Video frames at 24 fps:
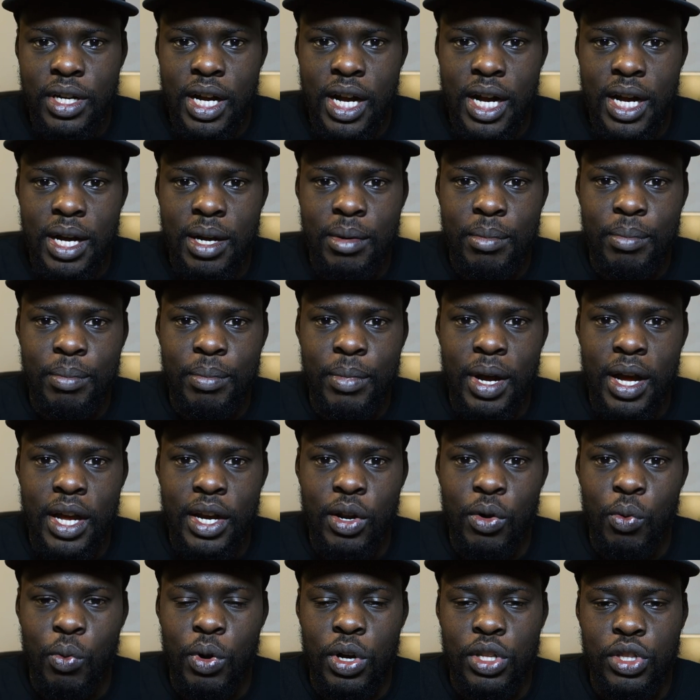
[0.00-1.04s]
I
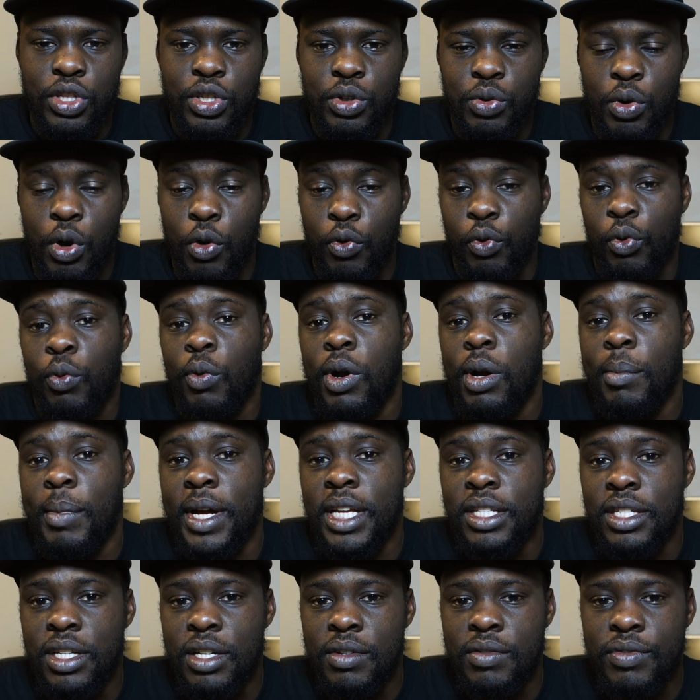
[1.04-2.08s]
don't want to overwhelm
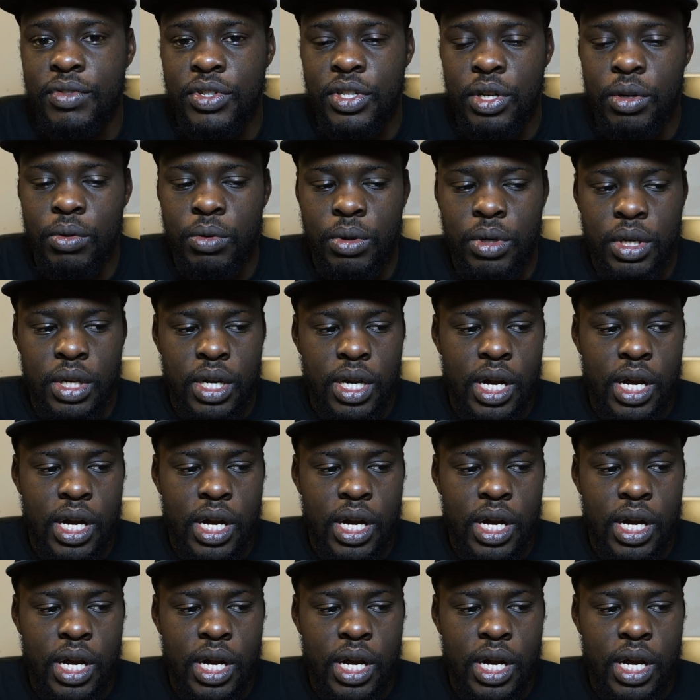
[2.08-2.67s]
myself, so